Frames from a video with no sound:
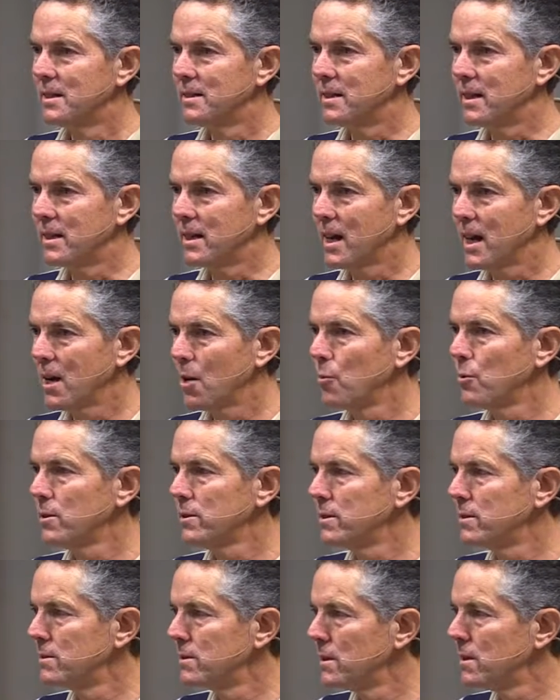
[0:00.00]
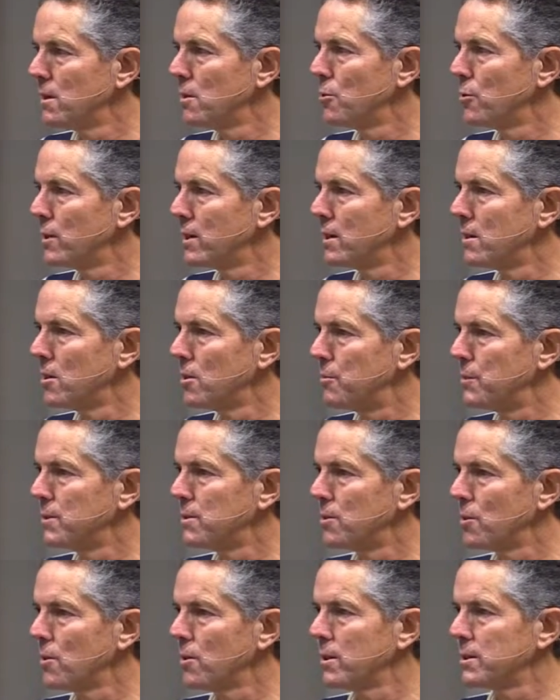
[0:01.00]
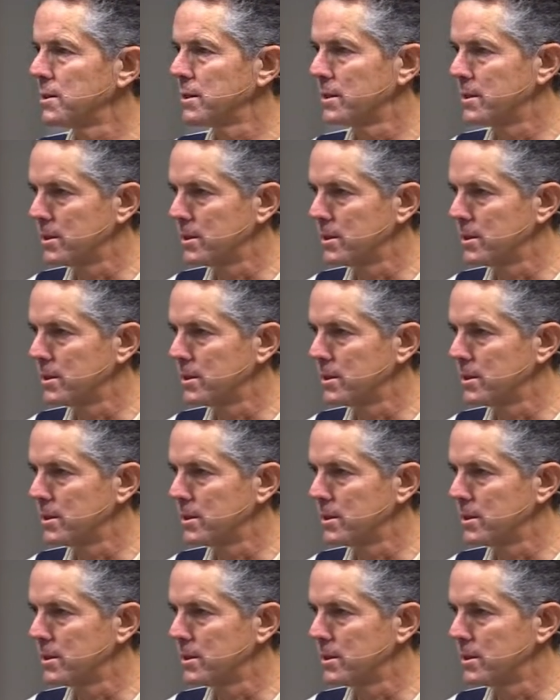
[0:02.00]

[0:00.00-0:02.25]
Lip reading: then how will you know when an open door is a